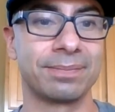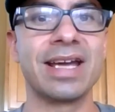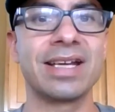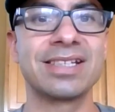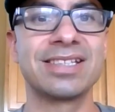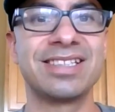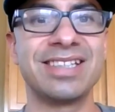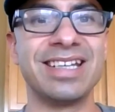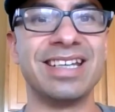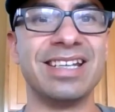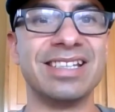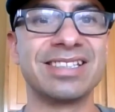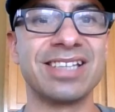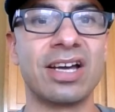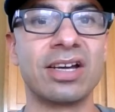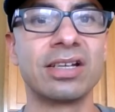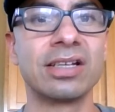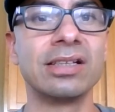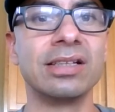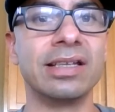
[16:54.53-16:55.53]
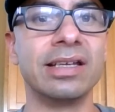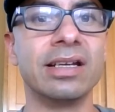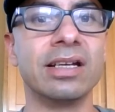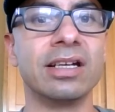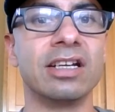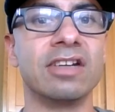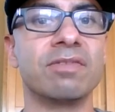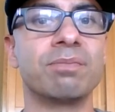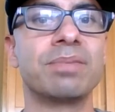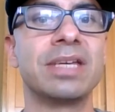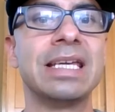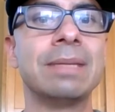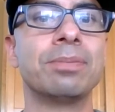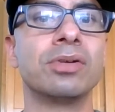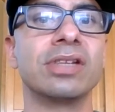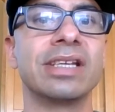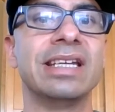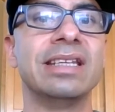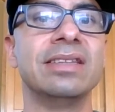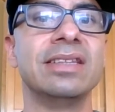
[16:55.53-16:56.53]
Next, it is unclear if
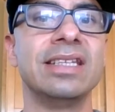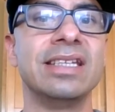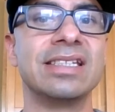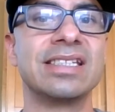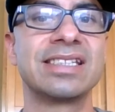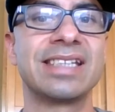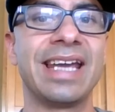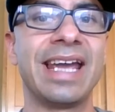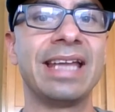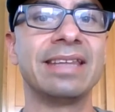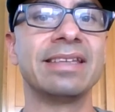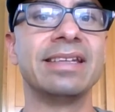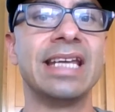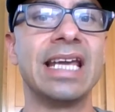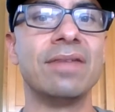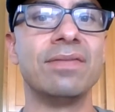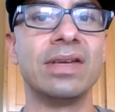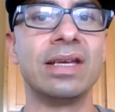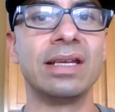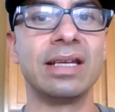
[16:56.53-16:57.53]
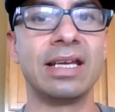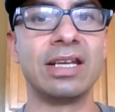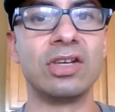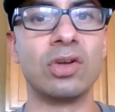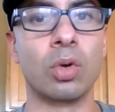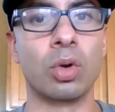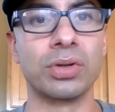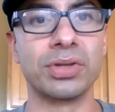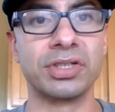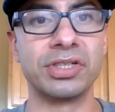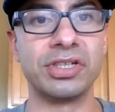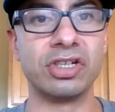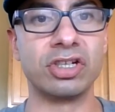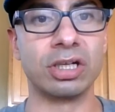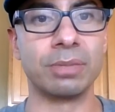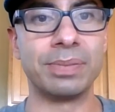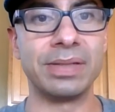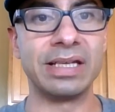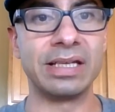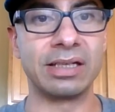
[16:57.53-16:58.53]
people in these Scandinavian and Northern
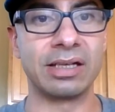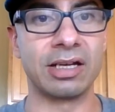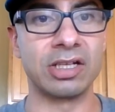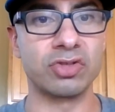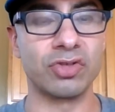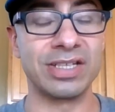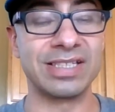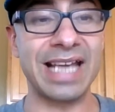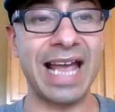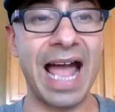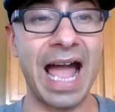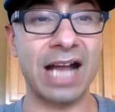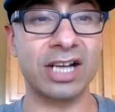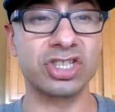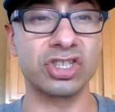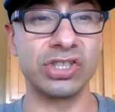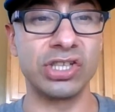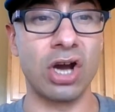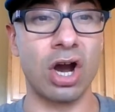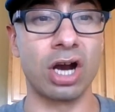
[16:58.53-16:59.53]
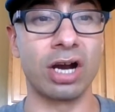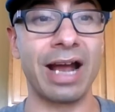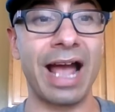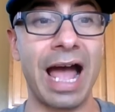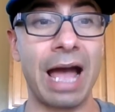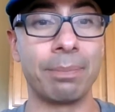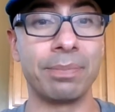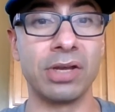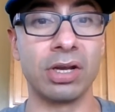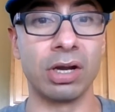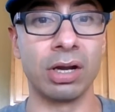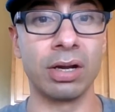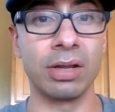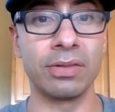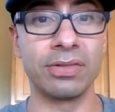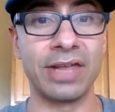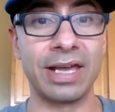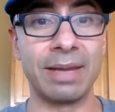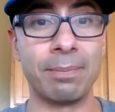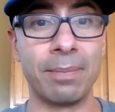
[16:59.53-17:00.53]
European countries actually are happier. They